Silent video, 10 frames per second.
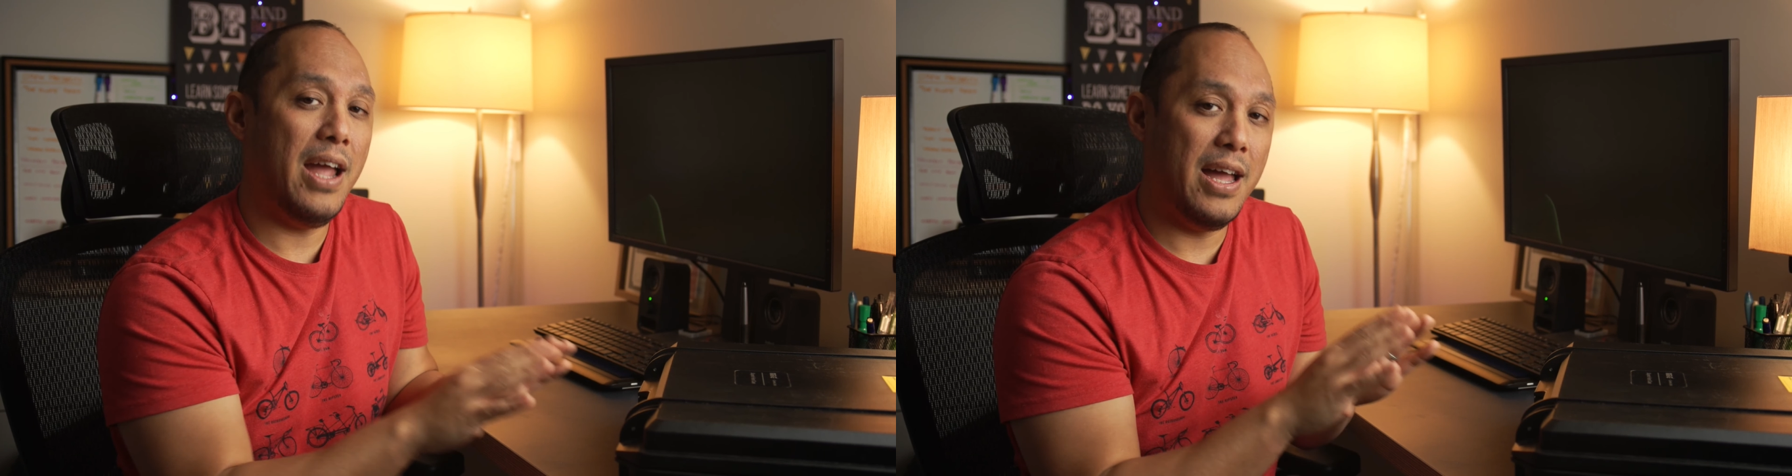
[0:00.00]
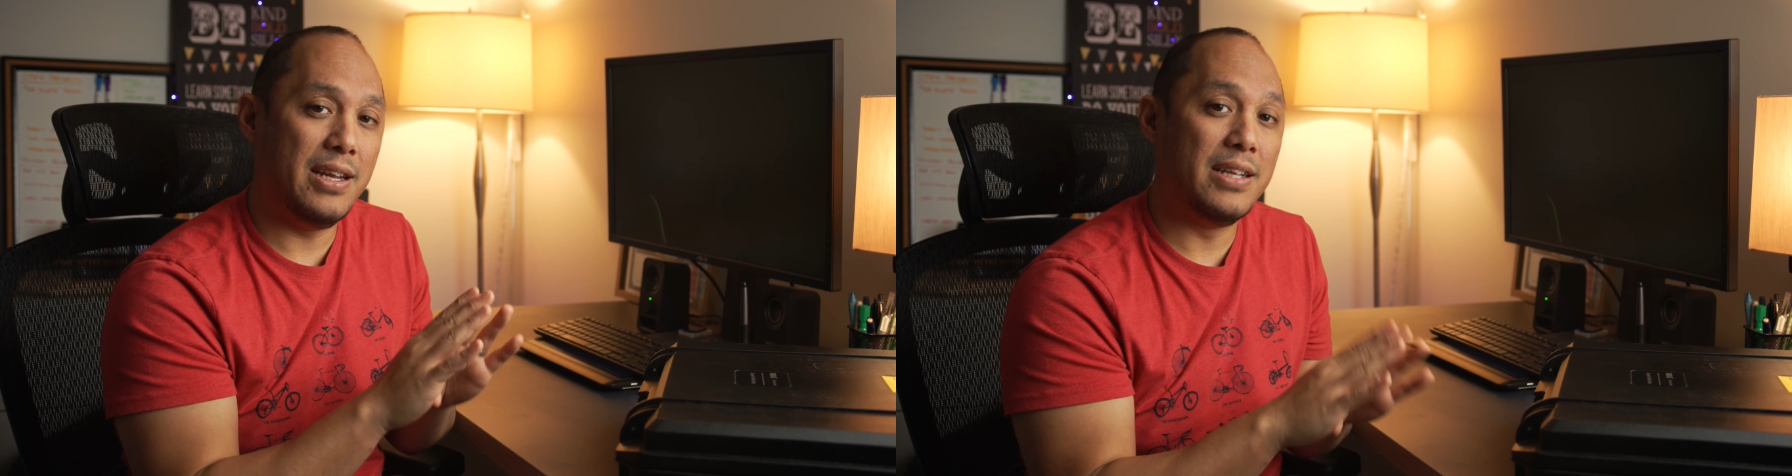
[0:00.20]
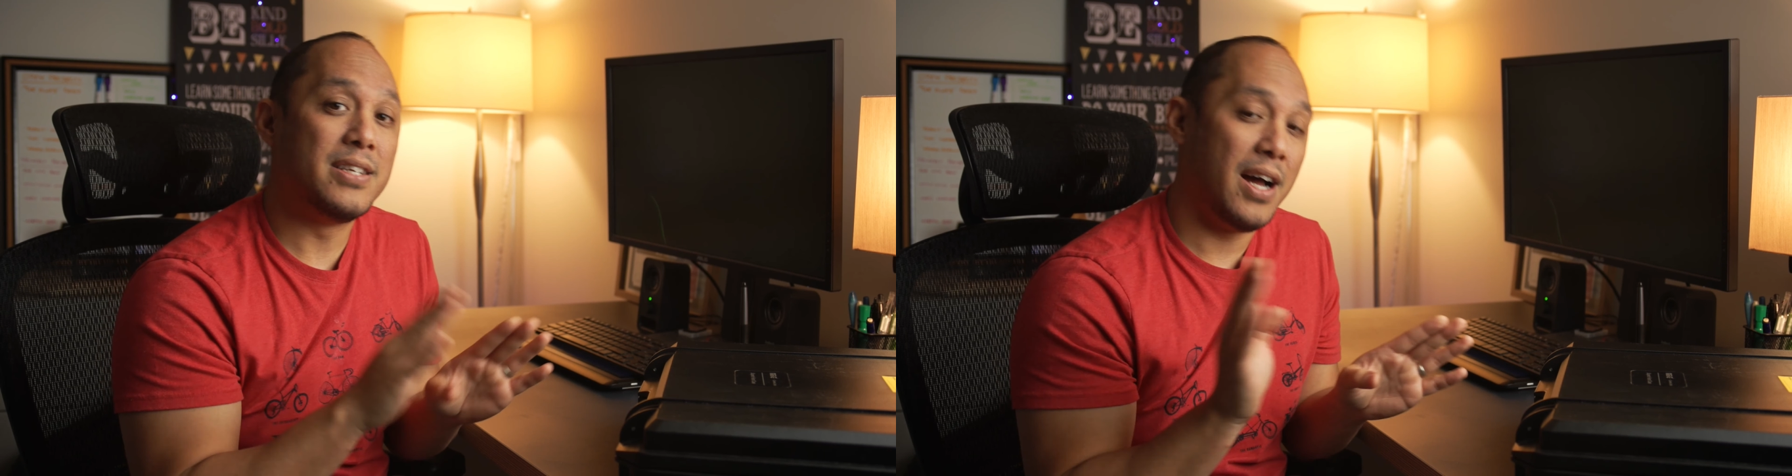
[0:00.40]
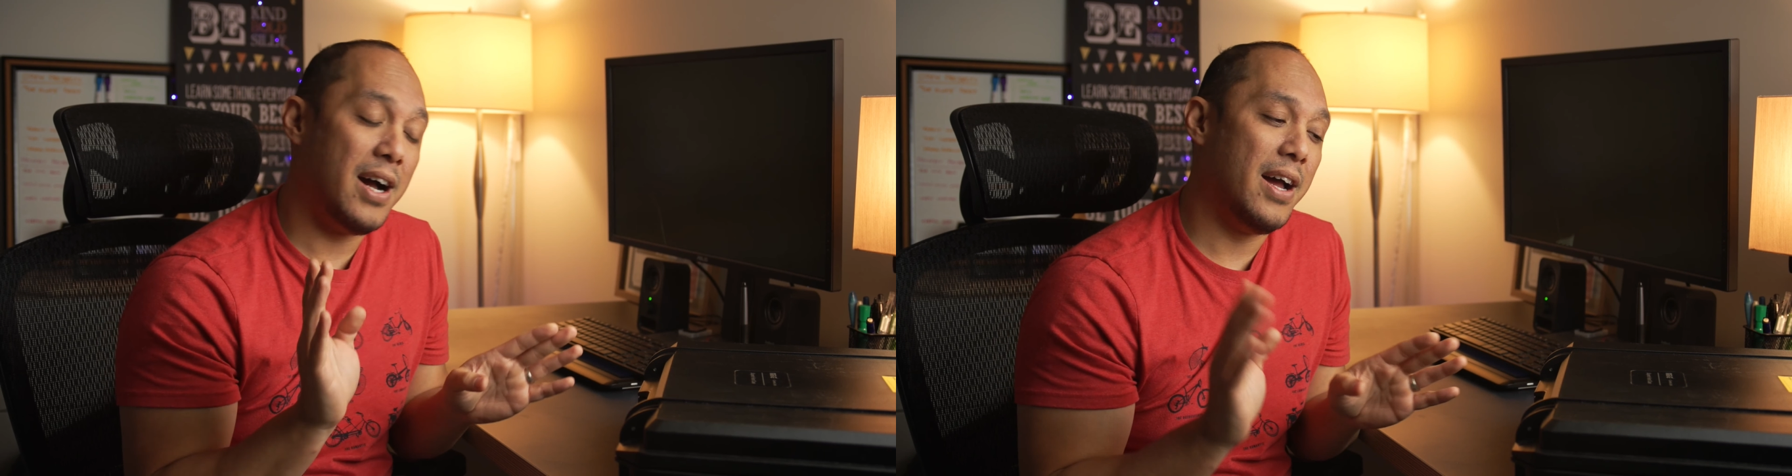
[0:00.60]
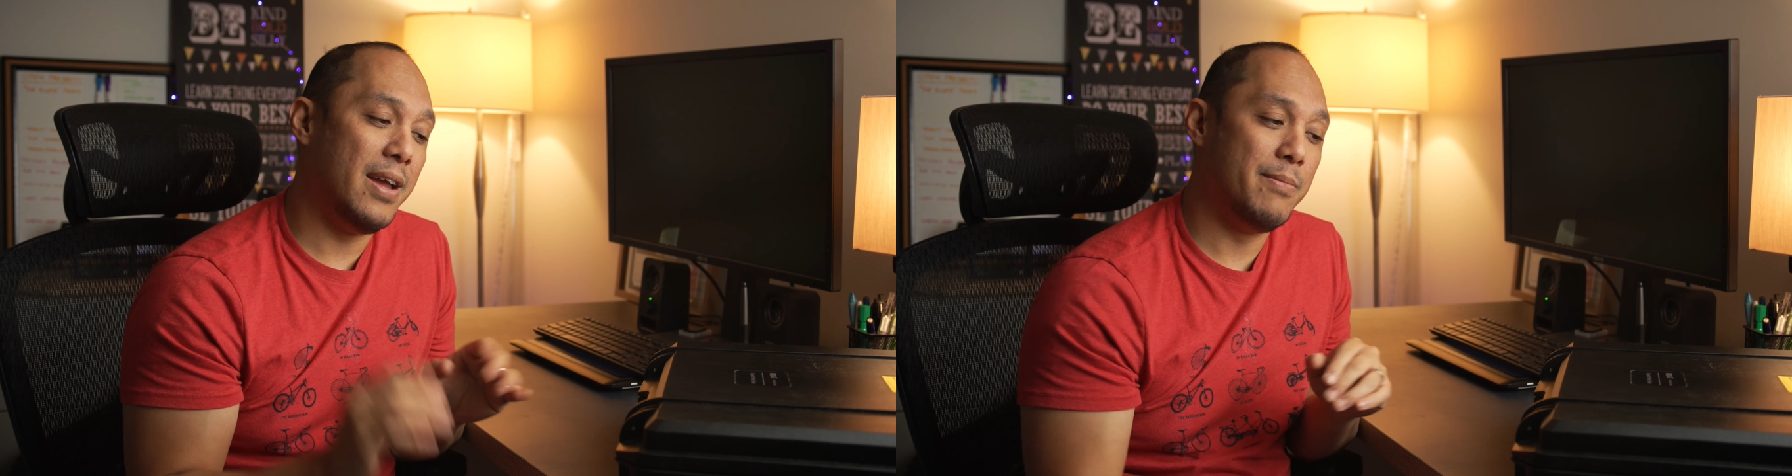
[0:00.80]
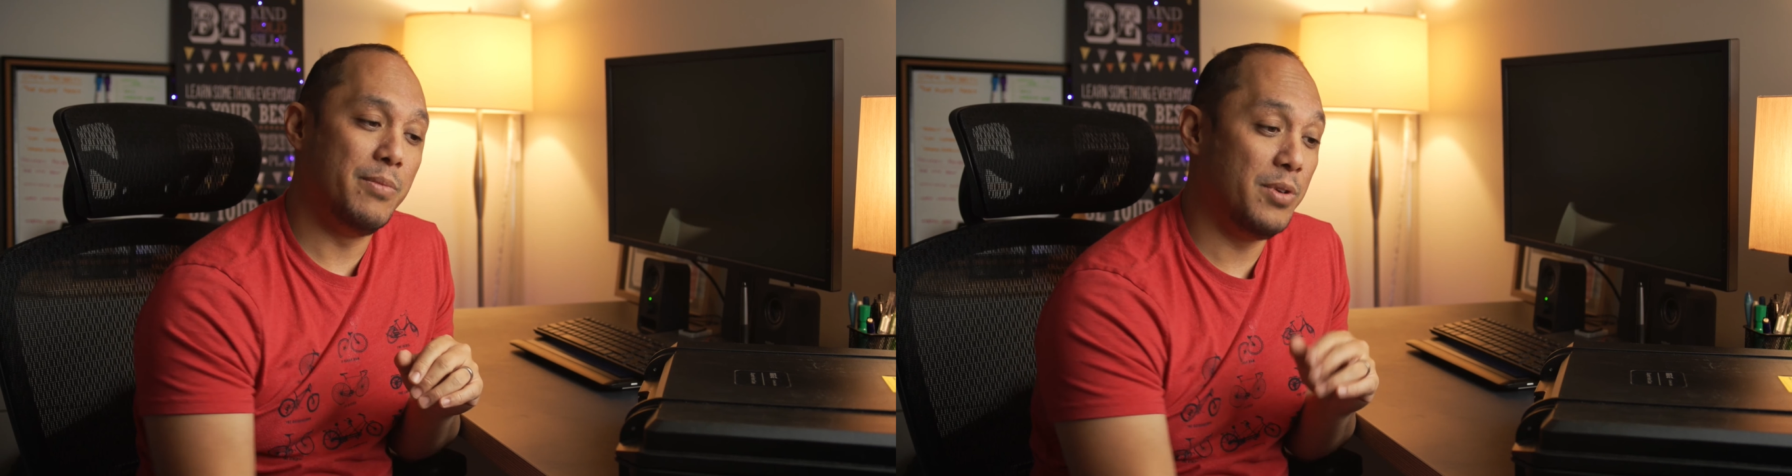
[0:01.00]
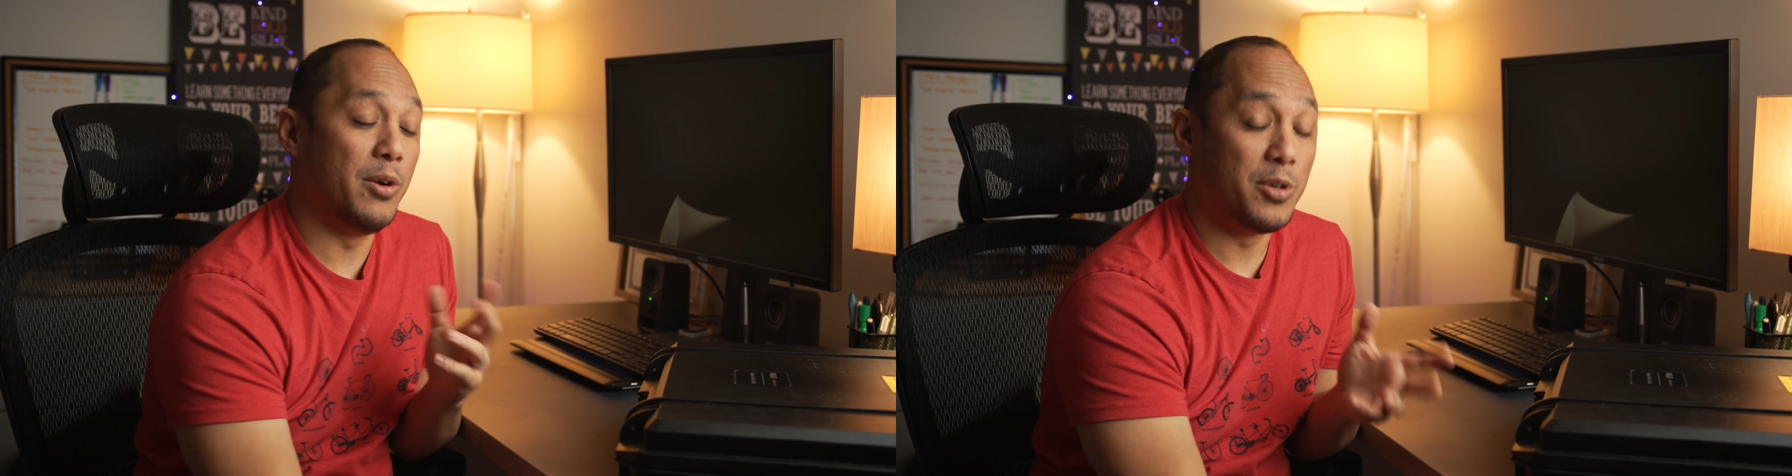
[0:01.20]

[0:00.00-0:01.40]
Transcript: and in time,